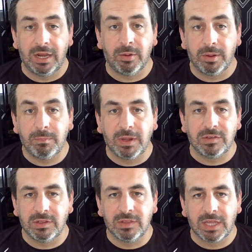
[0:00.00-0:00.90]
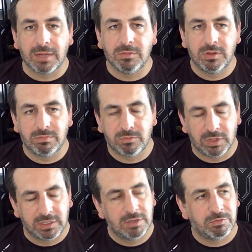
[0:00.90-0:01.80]
Anyway, basically I did
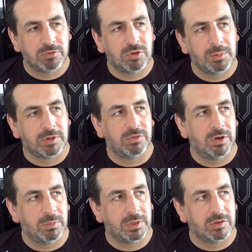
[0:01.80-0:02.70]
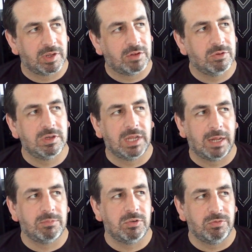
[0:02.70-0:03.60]
a Dreamcast video because I couldn't
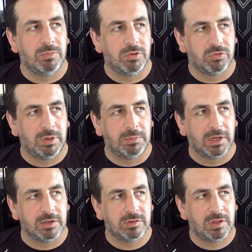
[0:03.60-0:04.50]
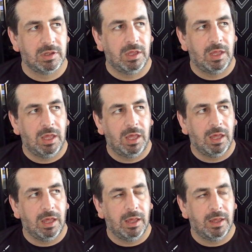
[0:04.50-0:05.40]
capture from the Dreamcast,
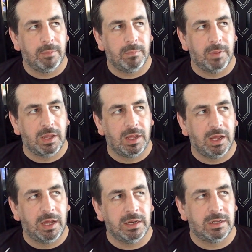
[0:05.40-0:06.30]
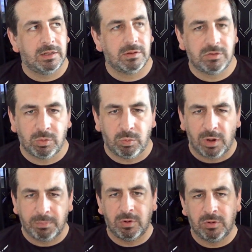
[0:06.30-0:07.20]
and so
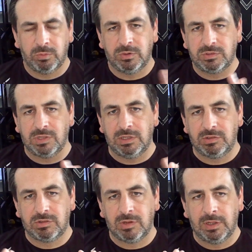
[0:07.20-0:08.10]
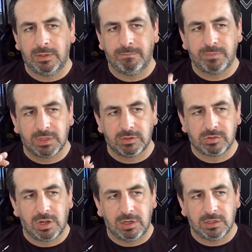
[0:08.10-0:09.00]
what I bought was this
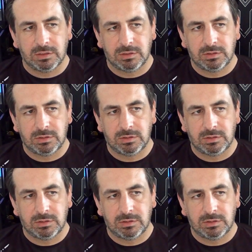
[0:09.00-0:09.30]
Scart.